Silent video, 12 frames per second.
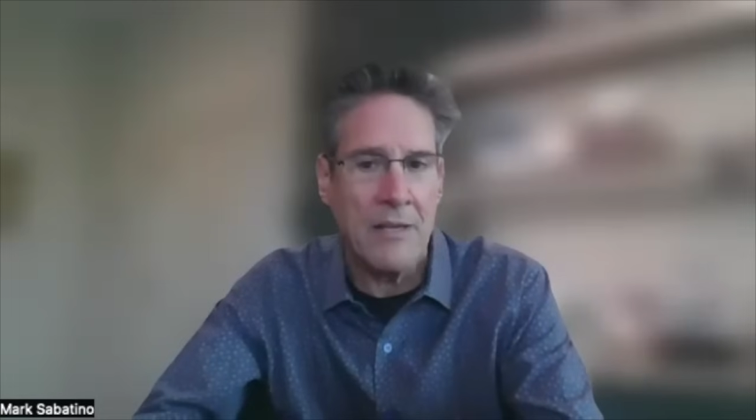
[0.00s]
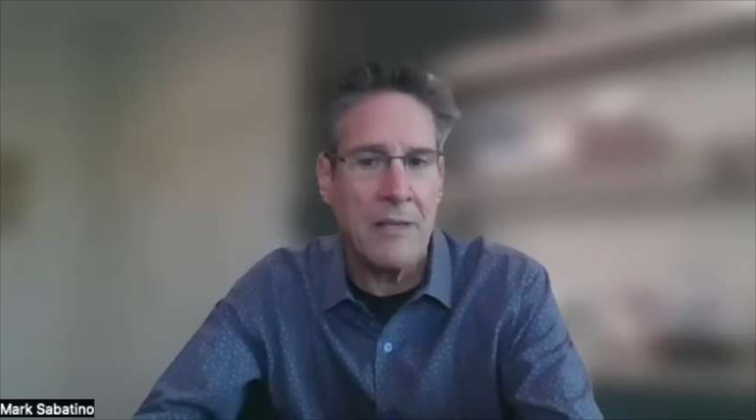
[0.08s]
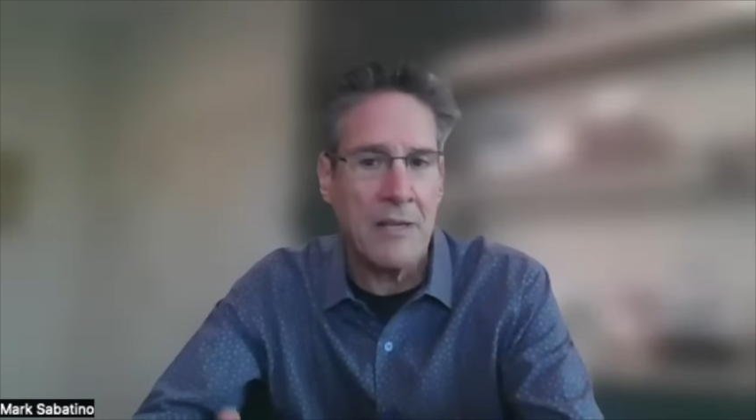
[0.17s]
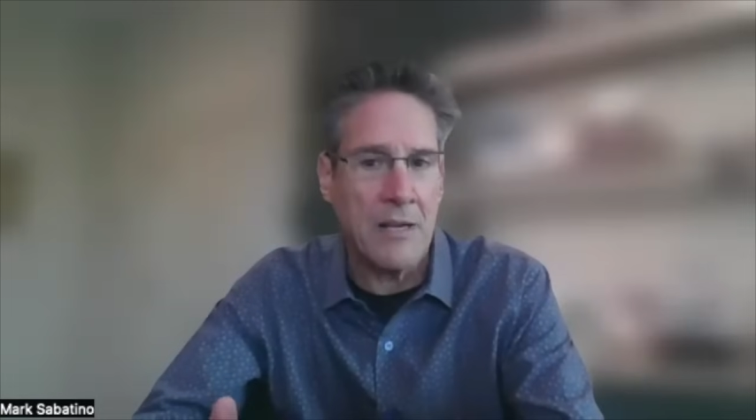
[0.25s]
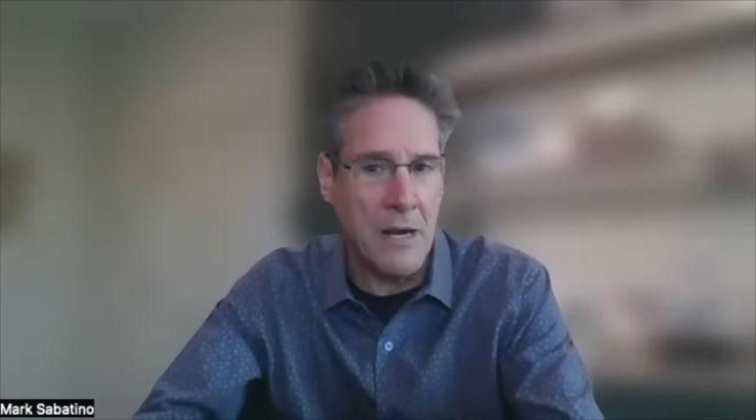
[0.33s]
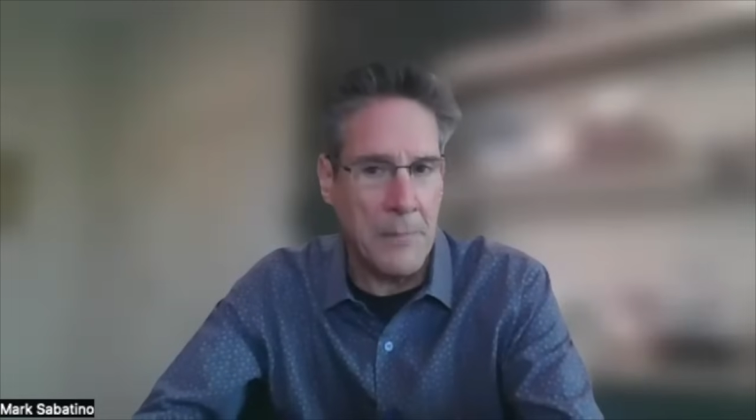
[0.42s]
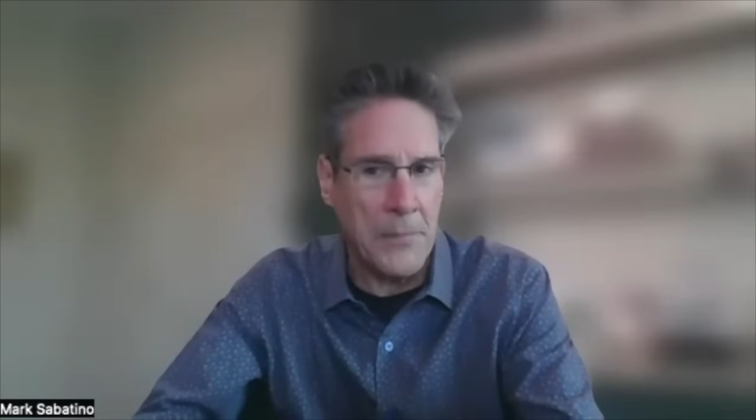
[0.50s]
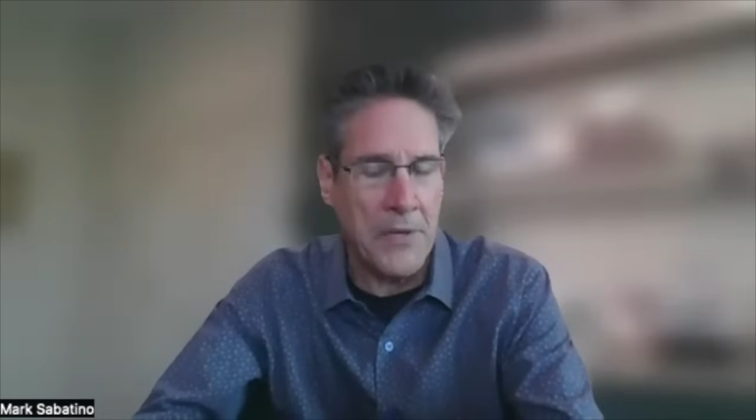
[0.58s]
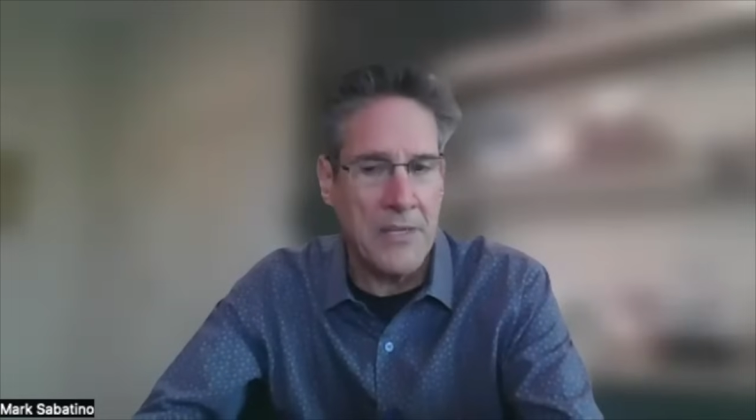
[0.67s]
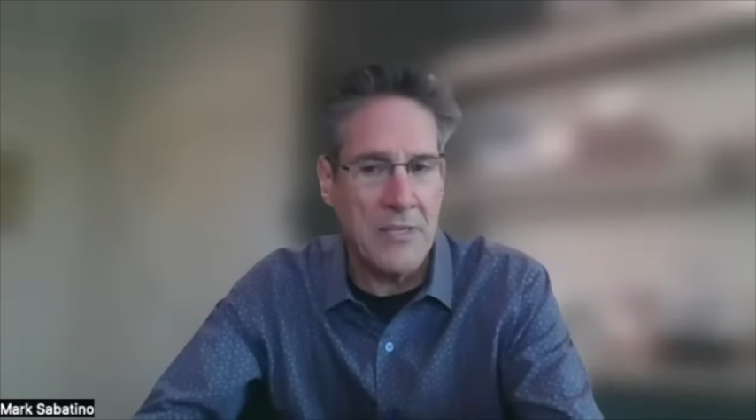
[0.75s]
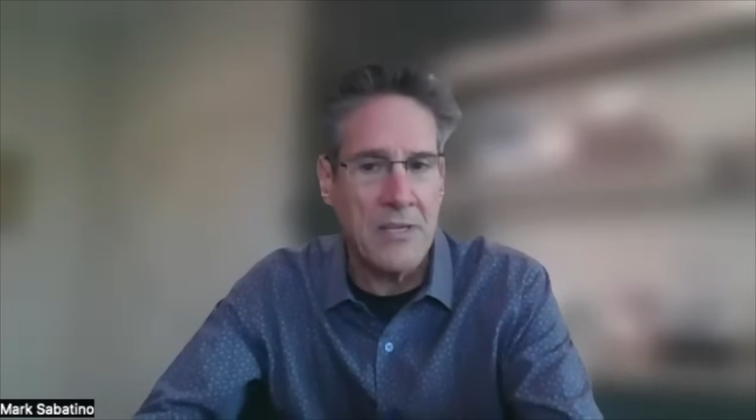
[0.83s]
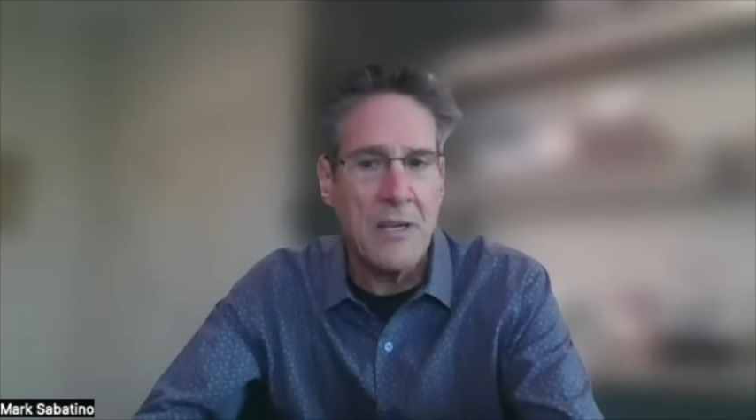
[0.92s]
the
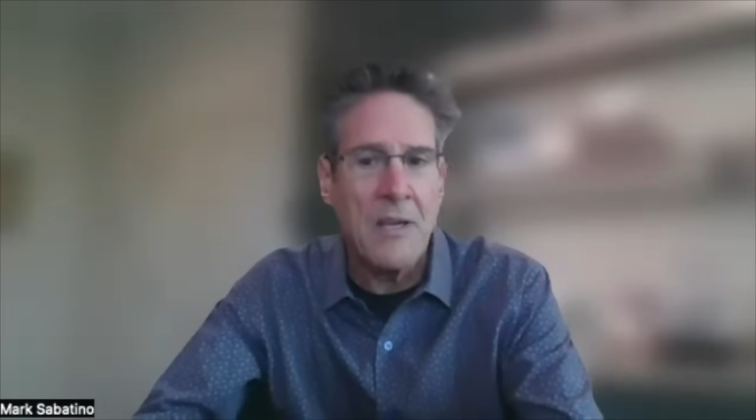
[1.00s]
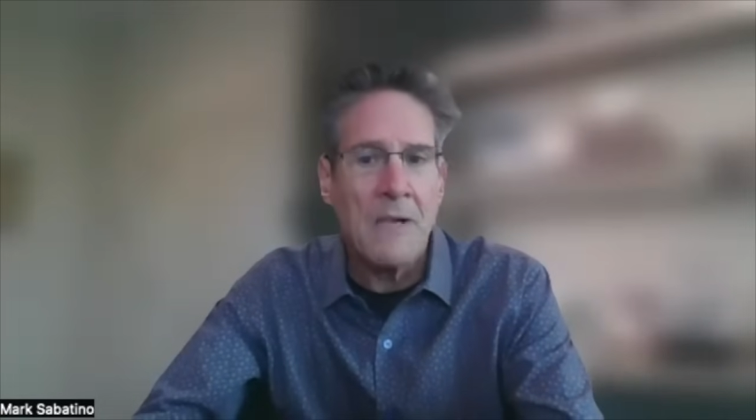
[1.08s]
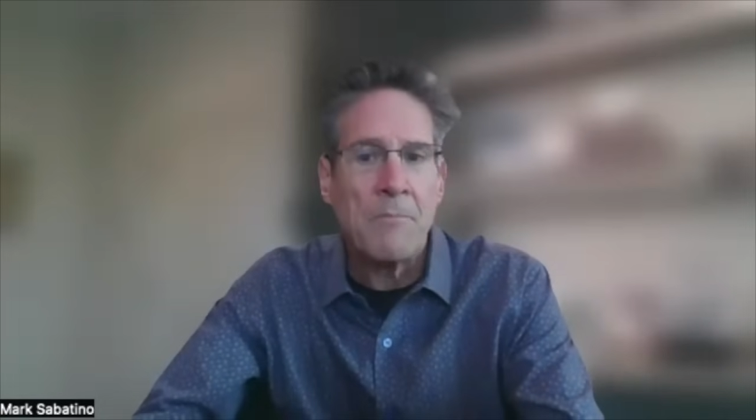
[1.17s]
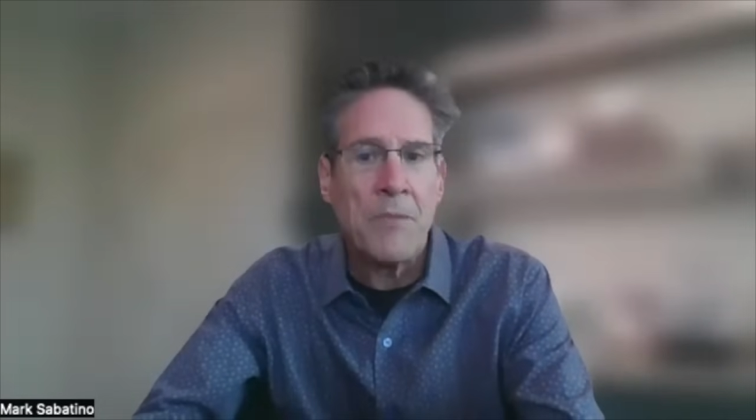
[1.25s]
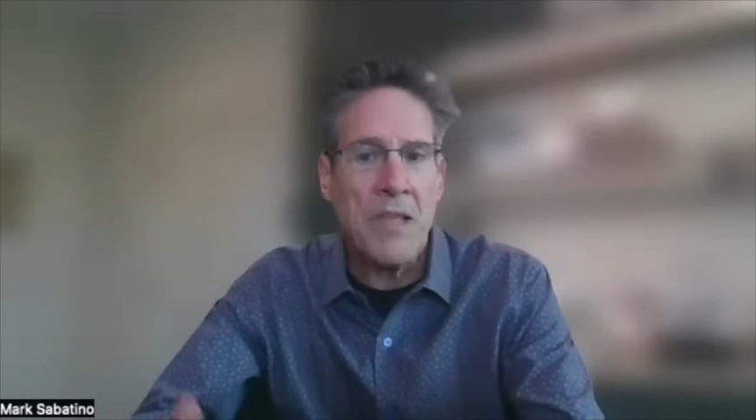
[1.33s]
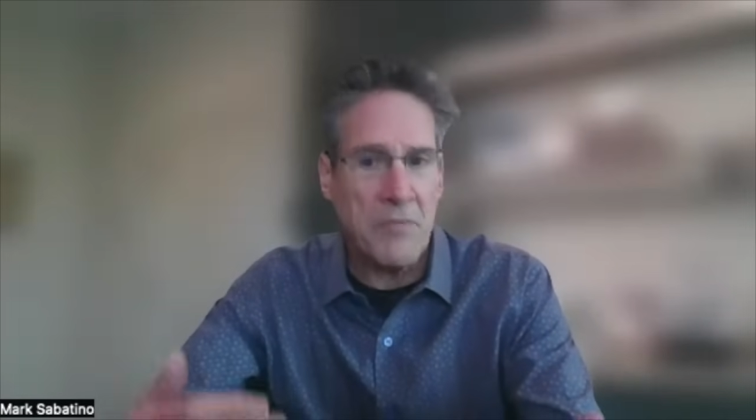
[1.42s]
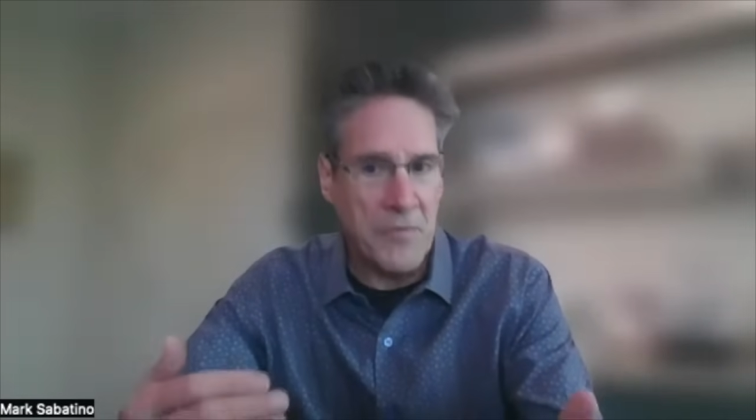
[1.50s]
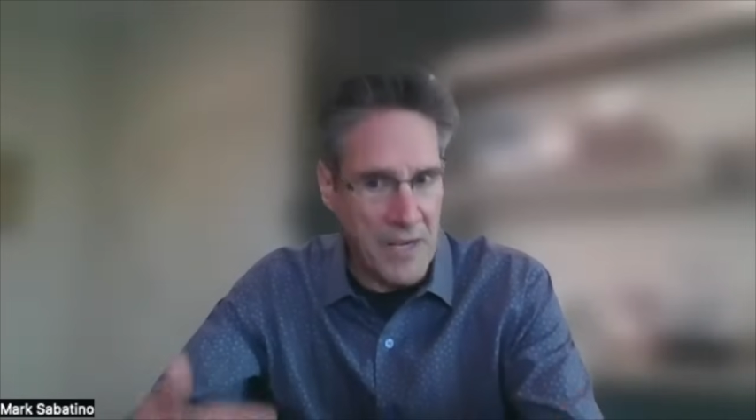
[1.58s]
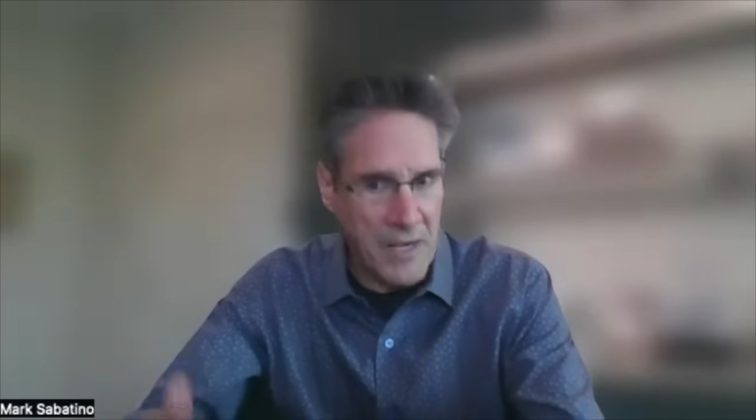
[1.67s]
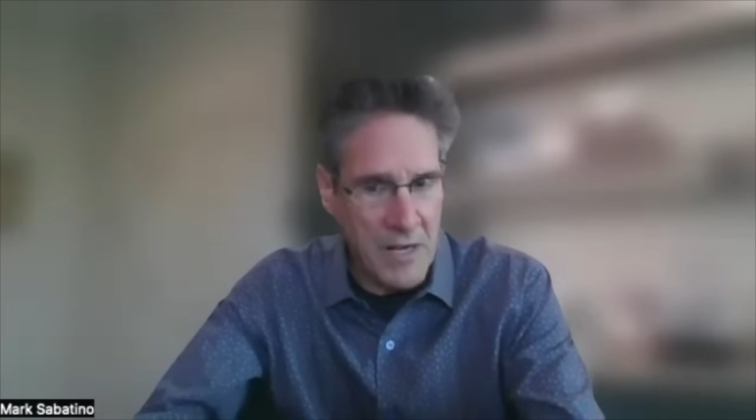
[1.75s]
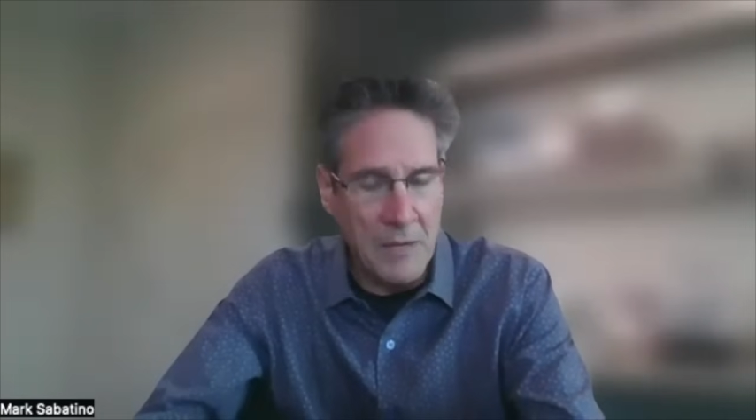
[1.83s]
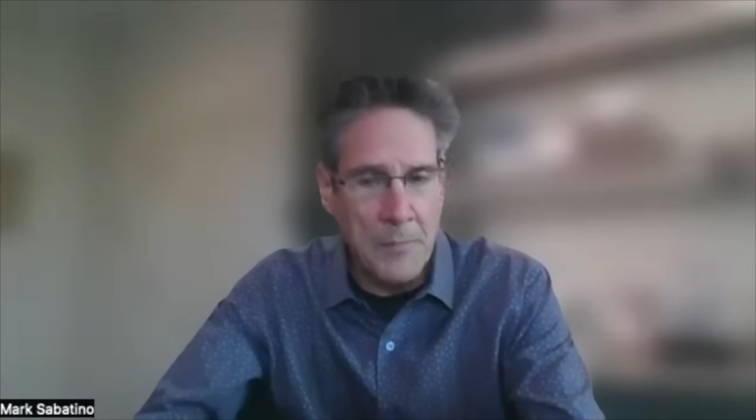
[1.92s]
companies. If the
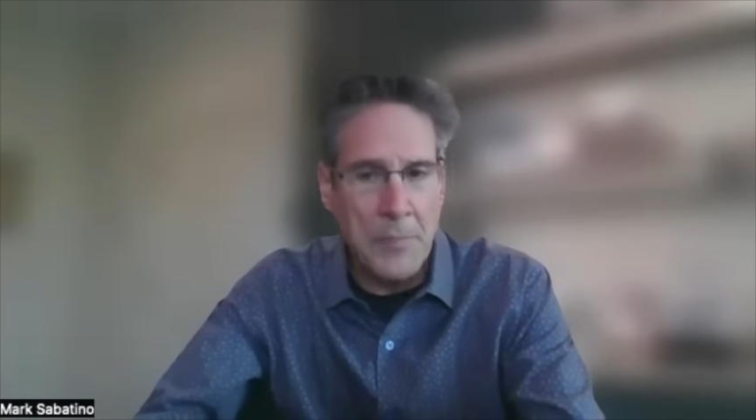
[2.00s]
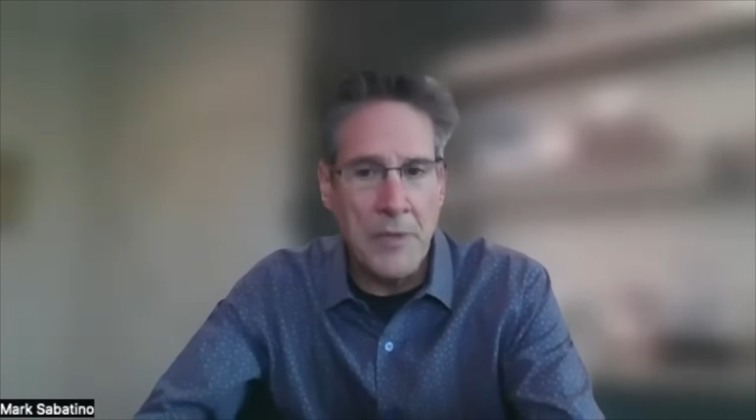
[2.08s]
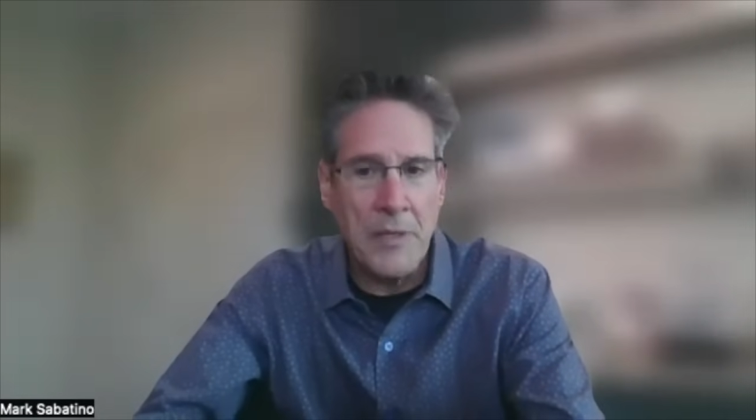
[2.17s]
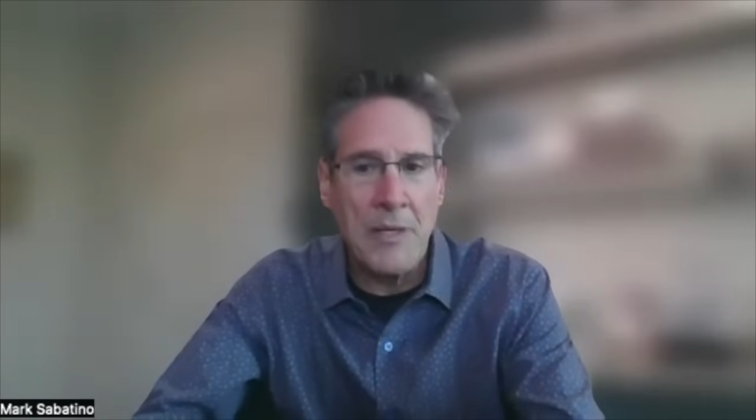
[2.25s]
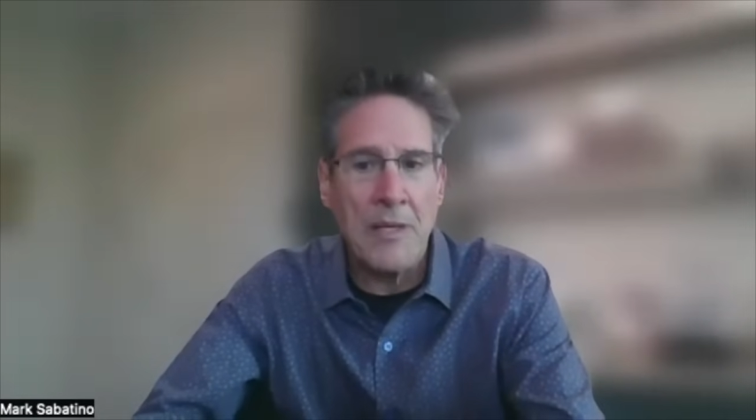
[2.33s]
company